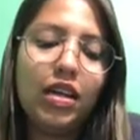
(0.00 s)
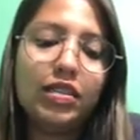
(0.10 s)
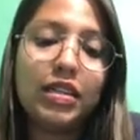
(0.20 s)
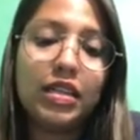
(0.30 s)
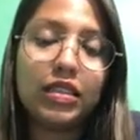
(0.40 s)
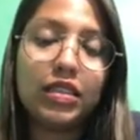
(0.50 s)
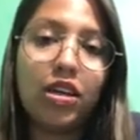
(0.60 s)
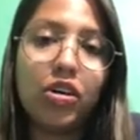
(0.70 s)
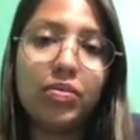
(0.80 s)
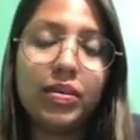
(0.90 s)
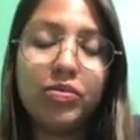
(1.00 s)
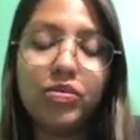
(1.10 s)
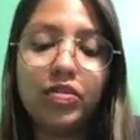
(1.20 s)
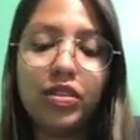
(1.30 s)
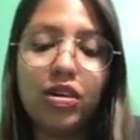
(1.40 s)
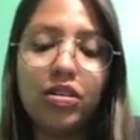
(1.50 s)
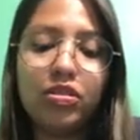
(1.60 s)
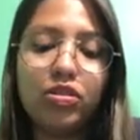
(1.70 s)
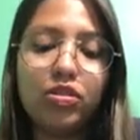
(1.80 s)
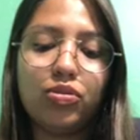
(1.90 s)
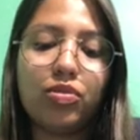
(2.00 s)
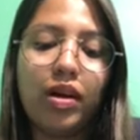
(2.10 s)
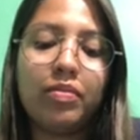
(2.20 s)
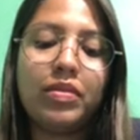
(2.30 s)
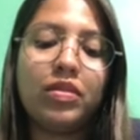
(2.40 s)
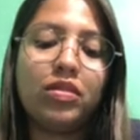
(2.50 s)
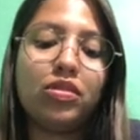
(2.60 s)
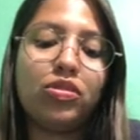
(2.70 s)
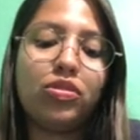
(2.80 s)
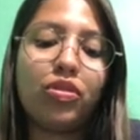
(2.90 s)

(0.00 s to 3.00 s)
Next, I'll be moving on to Raymond's